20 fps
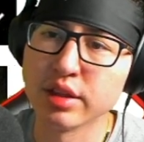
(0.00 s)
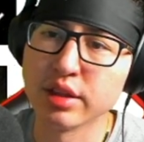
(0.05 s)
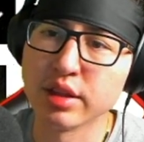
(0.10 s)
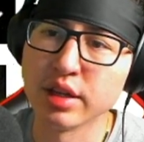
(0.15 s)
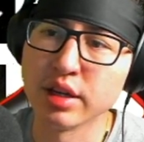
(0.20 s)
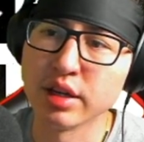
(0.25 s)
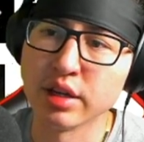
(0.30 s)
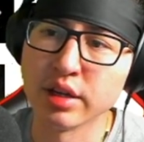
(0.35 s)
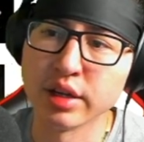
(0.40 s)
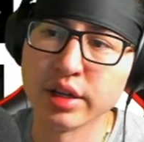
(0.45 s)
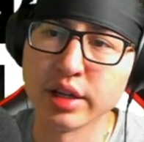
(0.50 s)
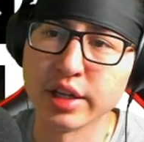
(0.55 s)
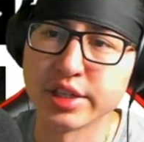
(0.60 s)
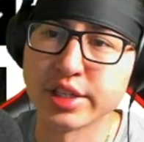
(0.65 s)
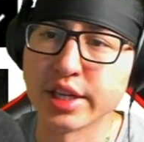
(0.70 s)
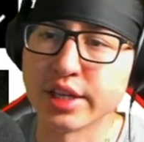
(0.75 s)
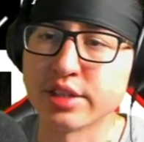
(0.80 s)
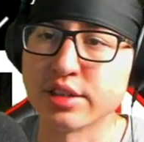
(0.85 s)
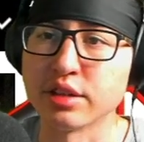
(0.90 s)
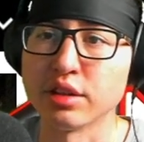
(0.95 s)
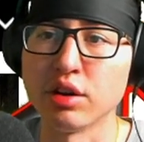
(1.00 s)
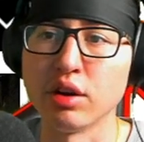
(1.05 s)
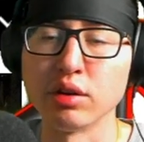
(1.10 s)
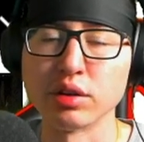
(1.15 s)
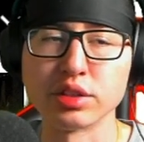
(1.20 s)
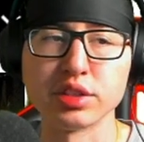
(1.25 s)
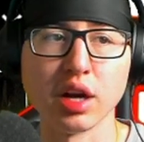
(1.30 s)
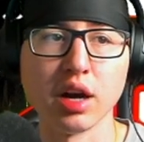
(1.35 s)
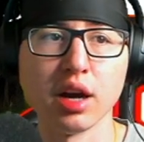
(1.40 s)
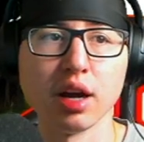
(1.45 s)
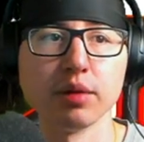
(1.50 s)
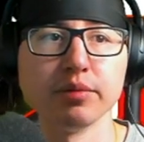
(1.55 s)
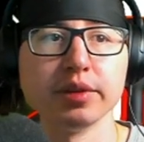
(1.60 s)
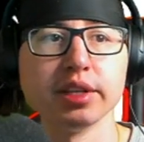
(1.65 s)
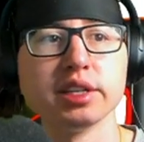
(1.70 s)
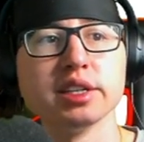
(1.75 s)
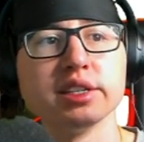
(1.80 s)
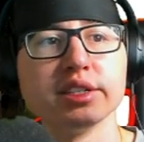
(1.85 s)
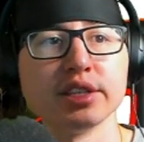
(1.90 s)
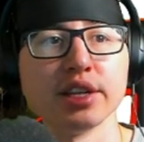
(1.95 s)
It takes a long time to
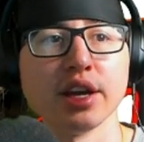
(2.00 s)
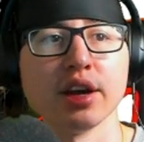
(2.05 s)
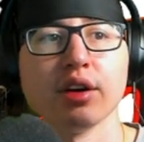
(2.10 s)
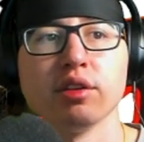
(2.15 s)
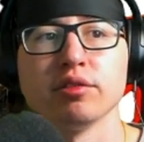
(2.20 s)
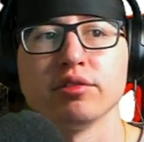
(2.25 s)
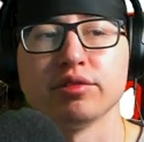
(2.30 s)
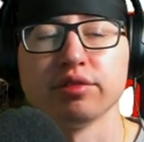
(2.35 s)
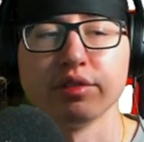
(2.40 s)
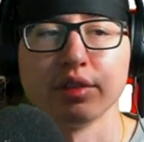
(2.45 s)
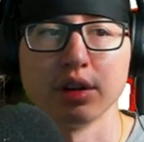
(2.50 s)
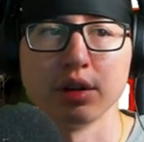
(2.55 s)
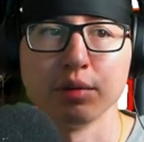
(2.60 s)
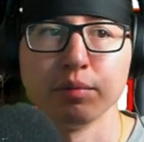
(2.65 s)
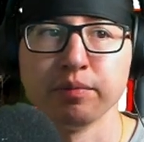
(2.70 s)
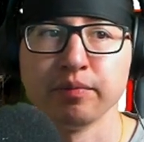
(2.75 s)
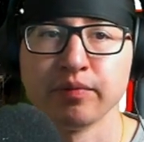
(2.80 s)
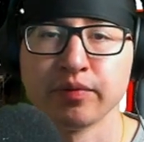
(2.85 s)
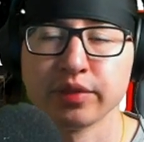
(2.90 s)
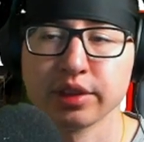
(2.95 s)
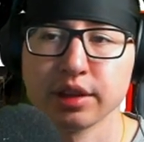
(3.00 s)
get down from